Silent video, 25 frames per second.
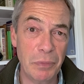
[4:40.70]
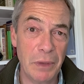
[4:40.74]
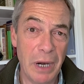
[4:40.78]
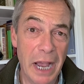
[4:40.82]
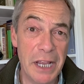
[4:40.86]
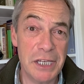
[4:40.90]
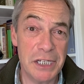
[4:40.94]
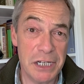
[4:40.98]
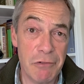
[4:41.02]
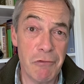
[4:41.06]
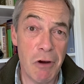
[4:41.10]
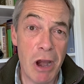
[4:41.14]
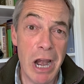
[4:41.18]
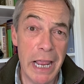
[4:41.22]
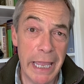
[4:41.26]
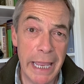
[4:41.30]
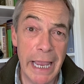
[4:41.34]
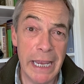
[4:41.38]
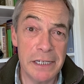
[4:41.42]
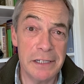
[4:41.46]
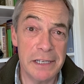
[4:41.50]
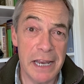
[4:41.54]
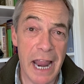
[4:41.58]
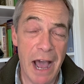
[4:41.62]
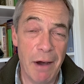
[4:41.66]
as it really
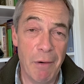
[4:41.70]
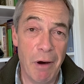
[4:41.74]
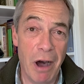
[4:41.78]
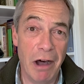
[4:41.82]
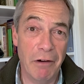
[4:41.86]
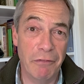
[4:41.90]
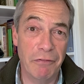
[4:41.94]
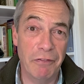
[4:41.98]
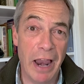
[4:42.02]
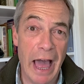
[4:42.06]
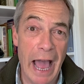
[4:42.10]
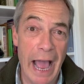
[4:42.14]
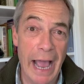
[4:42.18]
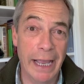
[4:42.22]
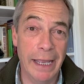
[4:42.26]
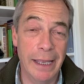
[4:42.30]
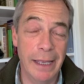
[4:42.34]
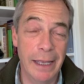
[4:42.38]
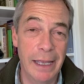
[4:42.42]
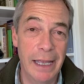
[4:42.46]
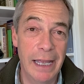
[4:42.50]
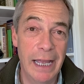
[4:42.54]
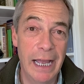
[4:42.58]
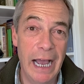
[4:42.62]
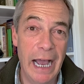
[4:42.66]
is now our flag,
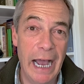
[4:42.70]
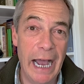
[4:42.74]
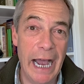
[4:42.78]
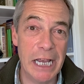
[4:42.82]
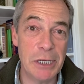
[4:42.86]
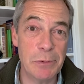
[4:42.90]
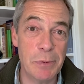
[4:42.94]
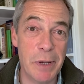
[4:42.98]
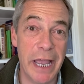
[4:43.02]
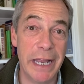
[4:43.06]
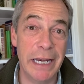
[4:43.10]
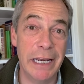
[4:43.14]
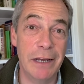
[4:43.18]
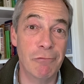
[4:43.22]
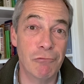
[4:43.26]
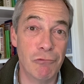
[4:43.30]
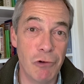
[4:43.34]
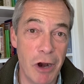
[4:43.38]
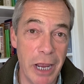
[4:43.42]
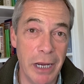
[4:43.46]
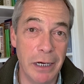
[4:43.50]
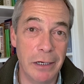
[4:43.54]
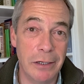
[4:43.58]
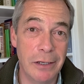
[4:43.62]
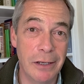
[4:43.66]
as we're getting
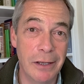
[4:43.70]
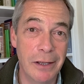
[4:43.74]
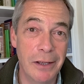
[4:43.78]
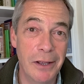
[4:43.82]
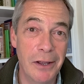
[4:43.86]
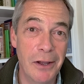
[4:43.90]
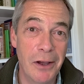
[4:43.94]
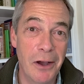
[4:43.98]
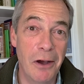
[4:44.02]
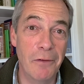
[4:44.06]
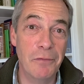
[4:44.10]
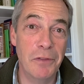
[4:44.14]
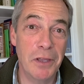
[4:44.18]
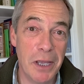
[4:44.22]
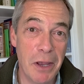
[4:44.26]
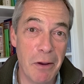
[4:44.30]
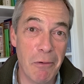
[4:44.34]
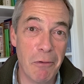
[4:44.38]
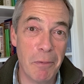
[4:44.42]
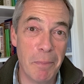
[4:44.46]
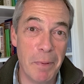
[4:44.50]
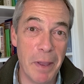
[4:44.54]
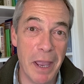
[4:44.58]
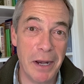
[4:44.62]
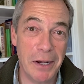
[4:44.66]
rid of the
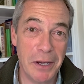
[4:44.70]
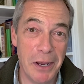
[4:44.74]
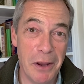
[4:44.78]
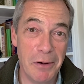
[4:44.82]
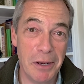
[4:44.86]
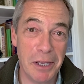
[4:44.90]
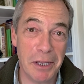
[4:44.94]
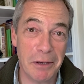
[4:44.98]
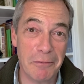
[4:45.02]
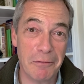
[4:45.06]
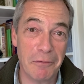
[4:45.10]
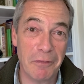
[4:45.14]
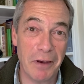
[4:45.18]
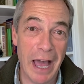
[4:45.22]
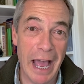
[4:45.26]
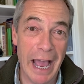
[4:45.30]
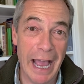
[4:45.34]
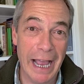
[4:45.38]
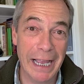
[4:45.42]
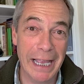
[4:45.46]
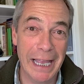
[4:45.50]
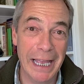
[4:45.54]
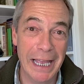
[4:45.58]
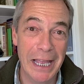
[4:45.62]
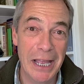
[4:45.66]
European Union
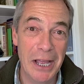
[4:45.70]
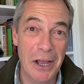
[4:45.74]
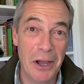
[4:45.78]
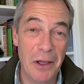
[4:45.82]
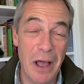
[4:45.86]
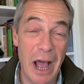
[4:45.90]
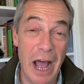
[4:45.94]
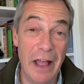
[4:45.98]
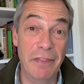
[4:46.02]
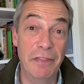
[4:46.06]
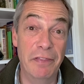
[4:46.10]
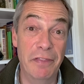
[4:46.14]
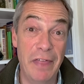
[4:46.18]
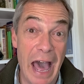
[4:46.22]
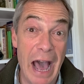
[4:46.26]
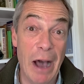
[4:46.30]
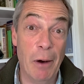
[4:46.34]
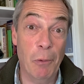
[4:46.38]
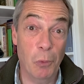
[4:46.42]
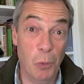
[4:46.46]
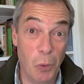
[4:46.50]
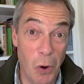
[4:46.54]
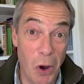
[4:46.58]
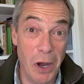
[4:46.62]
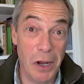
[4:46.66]
flag. And that
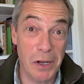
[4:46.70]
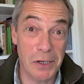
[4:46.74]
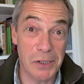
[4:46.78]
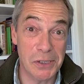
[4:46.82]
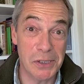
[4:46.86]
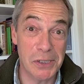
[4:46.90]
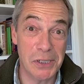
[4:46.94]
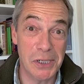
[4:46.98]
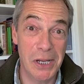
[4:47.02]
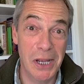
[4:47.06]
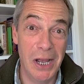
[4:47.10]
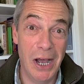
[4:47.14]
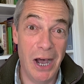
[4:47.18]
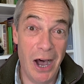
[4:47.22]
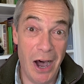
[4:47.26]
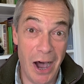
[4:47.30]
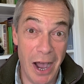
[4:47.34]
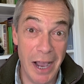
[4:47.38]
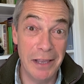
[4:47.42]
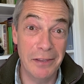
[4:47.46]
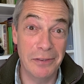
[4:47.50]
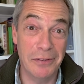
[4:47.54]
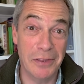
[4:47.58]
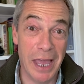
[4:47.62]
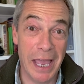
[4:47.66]
was,
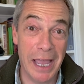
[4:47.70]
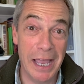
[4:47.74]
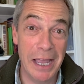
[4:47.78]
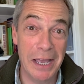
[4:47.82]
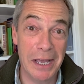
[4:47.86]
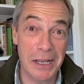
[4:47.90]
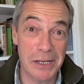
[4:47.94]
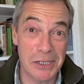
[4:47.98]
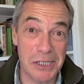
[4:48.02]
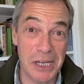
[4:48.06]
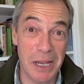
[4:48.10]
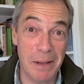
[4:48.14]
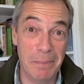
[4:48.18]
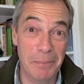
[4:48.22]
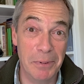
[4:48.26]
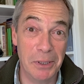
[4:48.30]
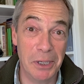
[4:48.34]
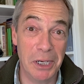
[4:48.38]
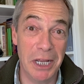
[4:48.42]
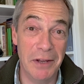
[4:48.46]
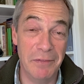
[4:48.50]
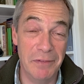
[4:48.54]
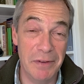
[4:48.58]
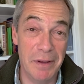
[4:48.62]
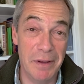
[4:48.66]
I think, a symbol of,